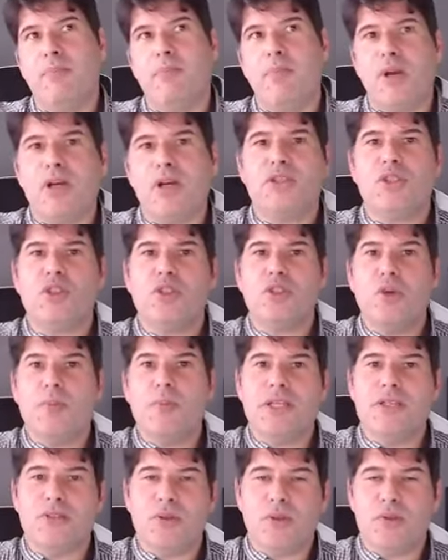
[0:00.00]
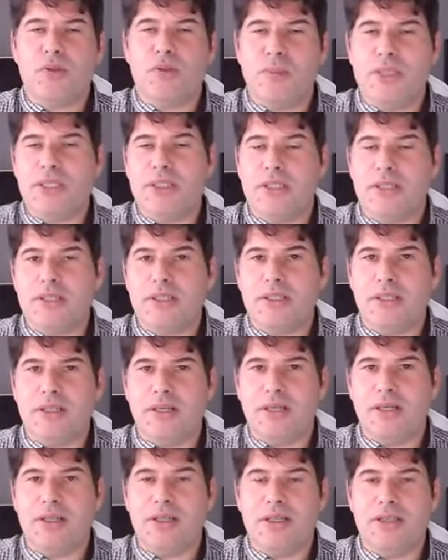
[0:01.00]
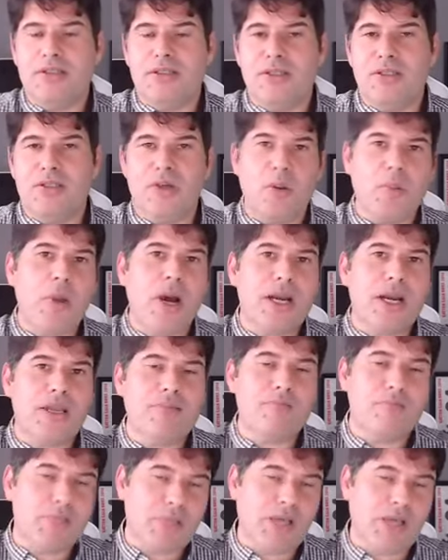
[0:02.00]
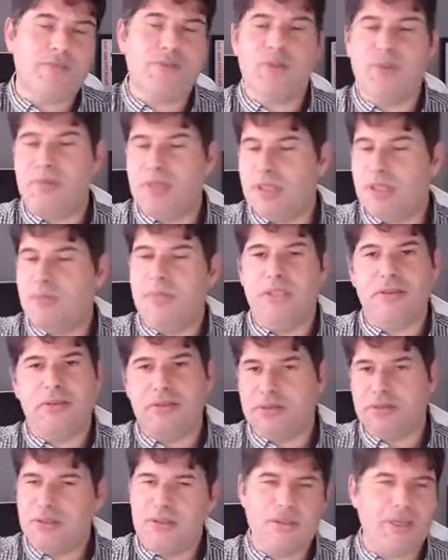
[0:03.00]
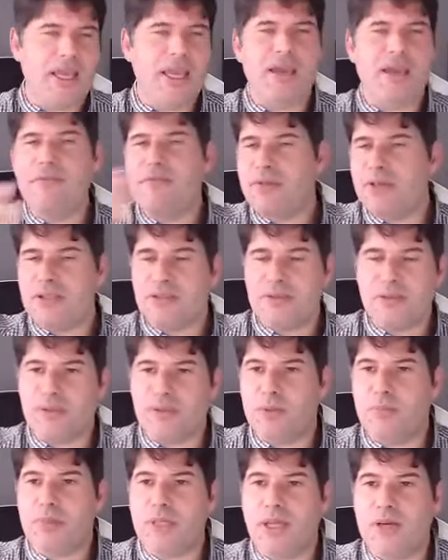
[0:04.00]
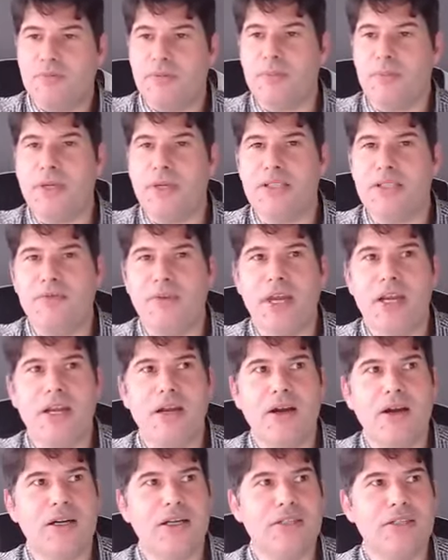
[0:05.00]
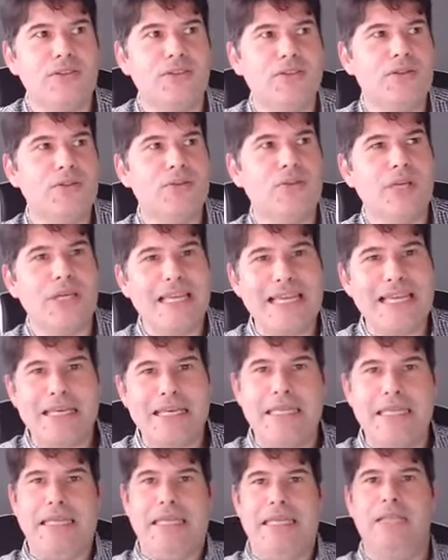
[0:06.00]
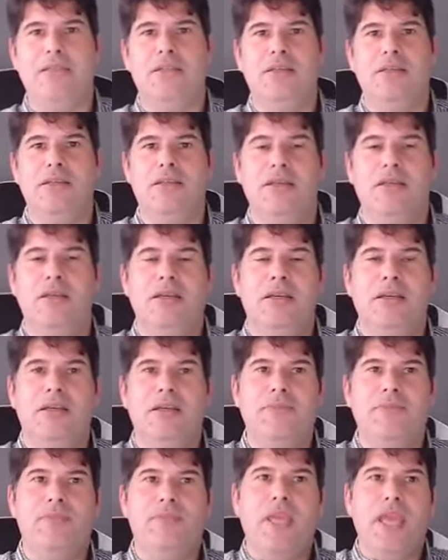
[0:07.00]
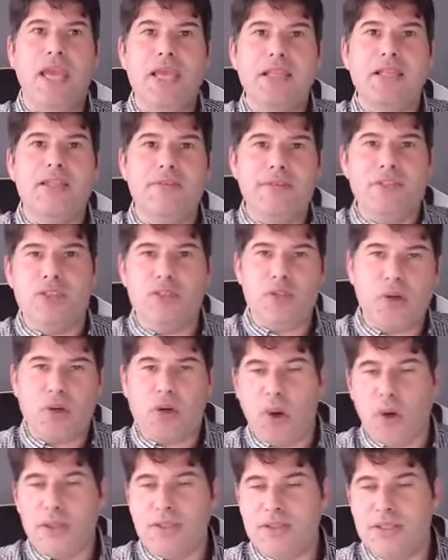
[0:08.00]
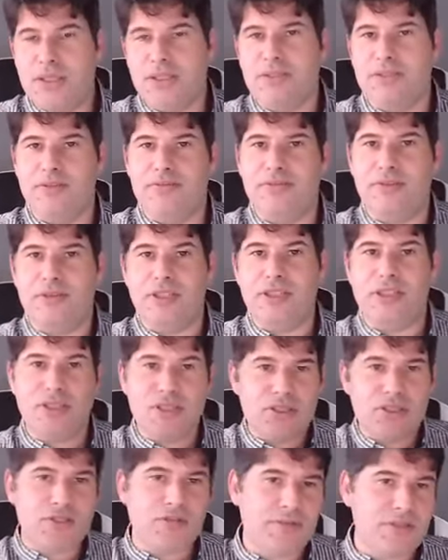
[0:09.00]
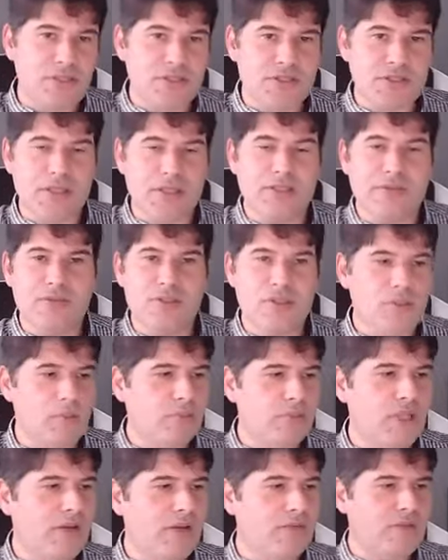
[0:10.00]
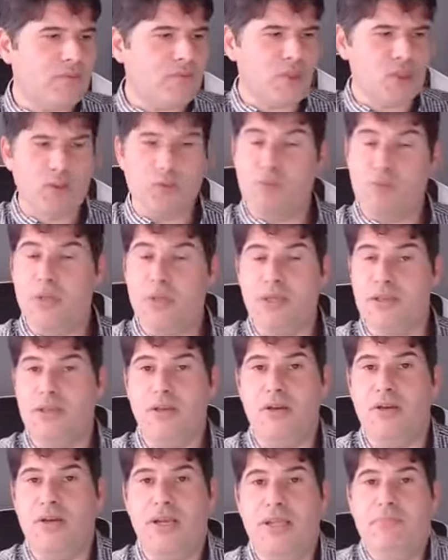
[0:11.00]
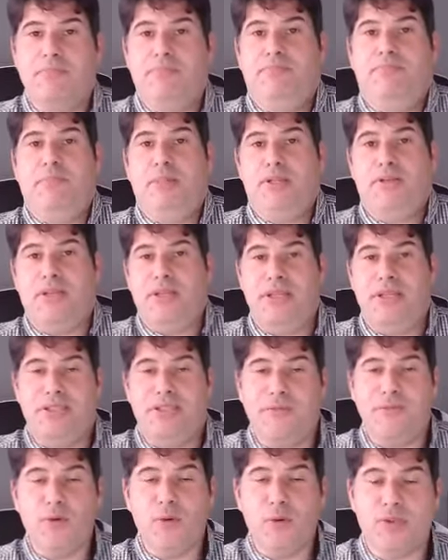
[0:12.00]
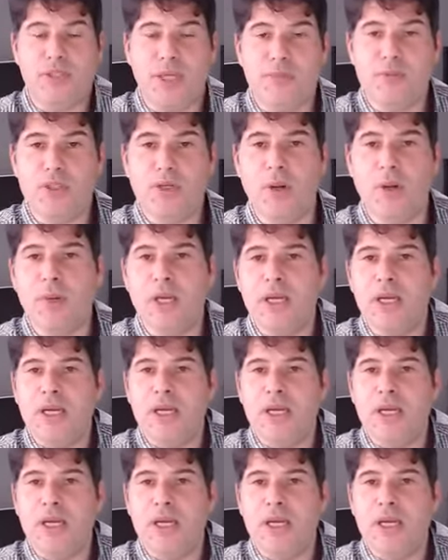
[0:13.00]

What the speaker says: because there's so many social media and digital marketing platforms, email, every social platform, it's very hard to create individual content for each of these individual platforms. It basically is a full-time job.